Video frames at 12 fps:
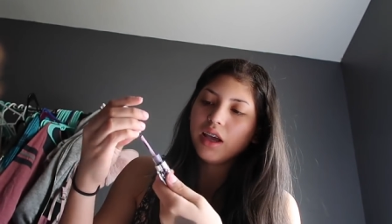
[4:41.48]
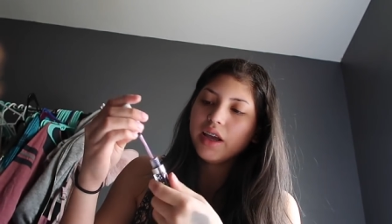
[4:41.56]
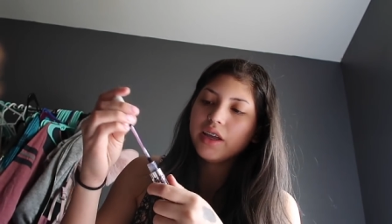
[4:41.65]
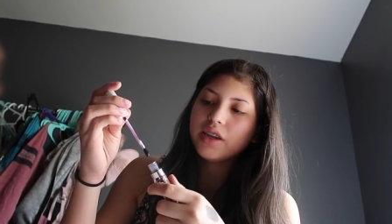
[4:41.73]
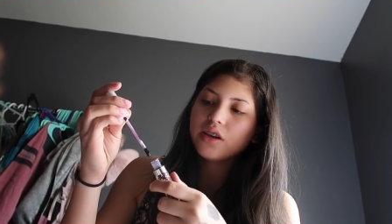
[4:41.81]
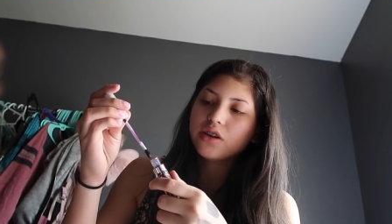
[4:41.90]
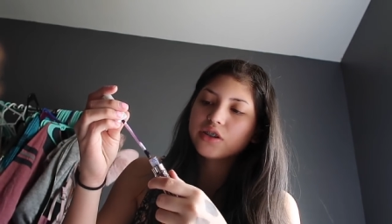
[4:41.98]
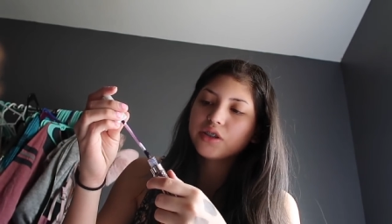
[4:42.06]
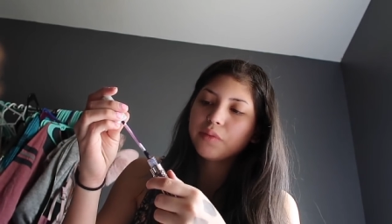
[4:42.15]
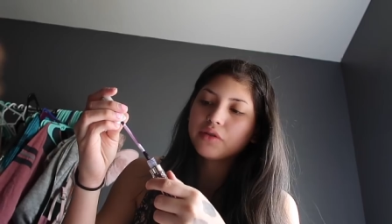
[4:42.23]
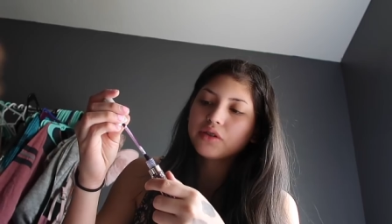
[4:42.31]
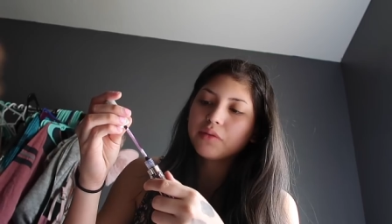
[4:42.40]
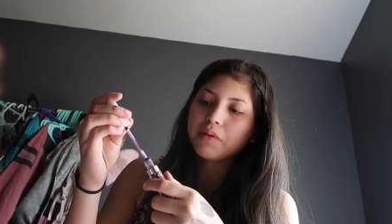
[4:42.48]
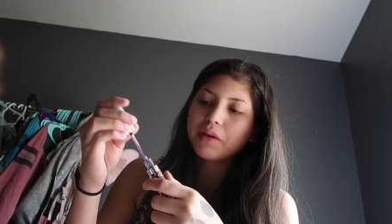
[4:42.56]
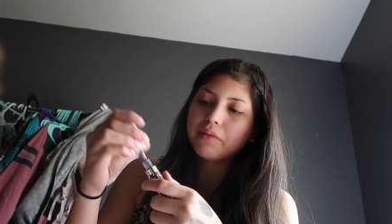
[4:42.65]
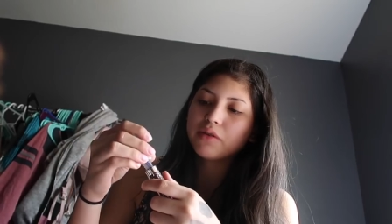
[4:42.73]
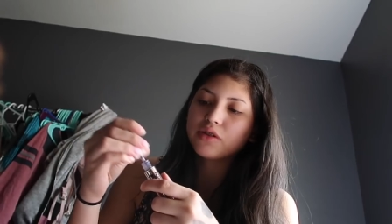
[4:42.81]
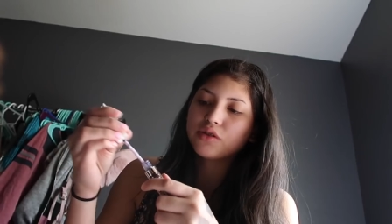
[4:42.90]
And you're supposed to be
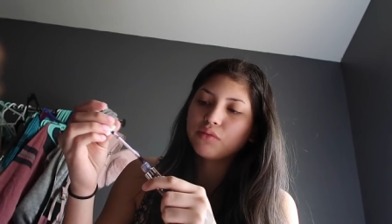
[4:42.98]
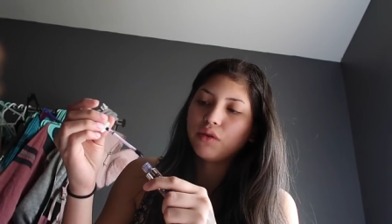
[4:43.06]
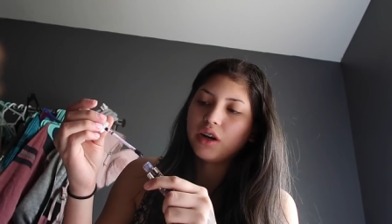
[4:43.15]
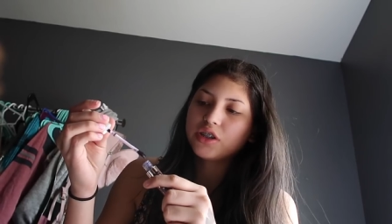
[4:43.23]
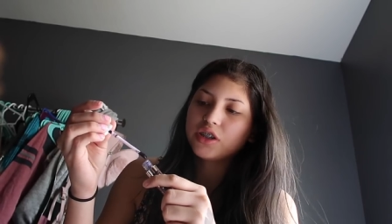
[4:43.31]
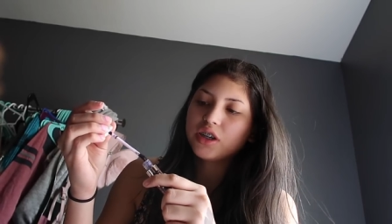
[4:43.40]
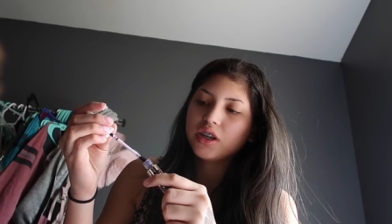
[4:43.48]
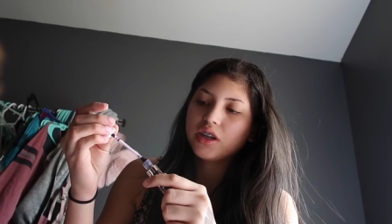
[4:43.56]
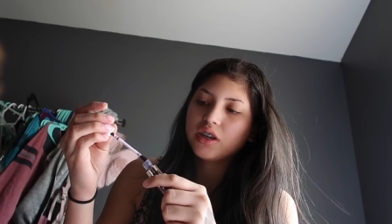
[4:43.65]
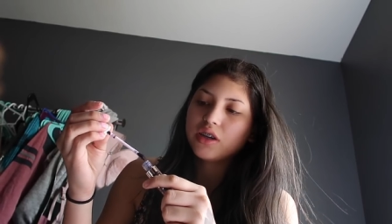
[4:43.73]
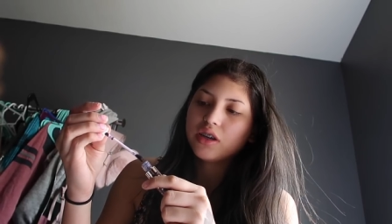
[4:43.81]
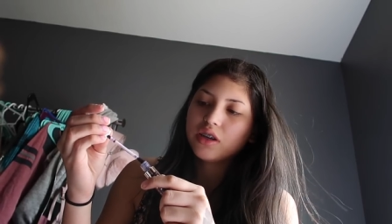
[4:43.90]
able to swatch it.